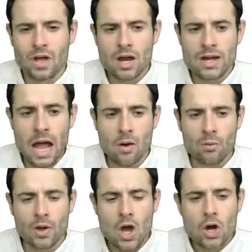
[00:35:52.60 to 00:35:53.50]
Now,
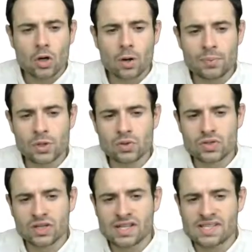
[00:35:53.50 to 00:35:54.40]
compute
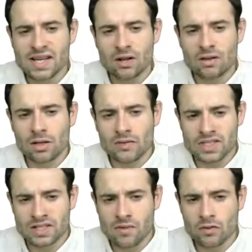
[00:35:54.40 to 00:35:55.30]
the second
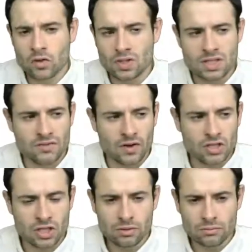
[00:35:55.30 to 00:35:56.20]
derivative of the utility
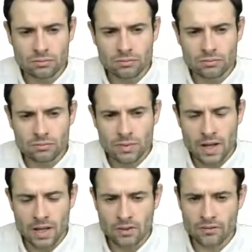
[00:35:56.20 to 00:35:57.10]
function
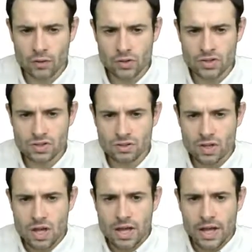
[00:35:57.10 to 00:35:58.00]
and the first,
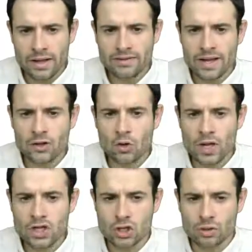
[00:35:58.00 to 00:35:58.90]
and take the
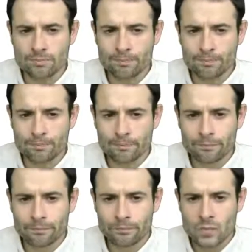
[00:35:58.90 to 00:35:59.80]
ratio.
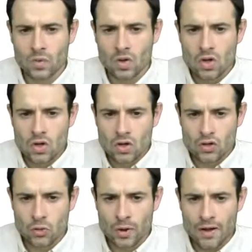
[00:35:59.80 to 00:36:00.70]
So
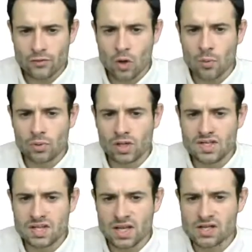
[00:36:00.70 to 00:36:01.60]
you will have to compute these
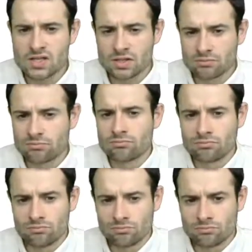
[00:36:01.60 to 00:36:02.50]
things
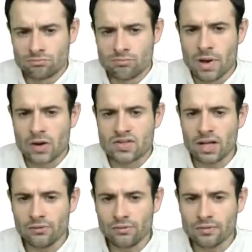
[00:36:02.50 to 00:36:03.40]
by
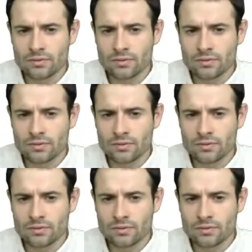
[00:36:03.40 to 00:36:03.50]
yourself,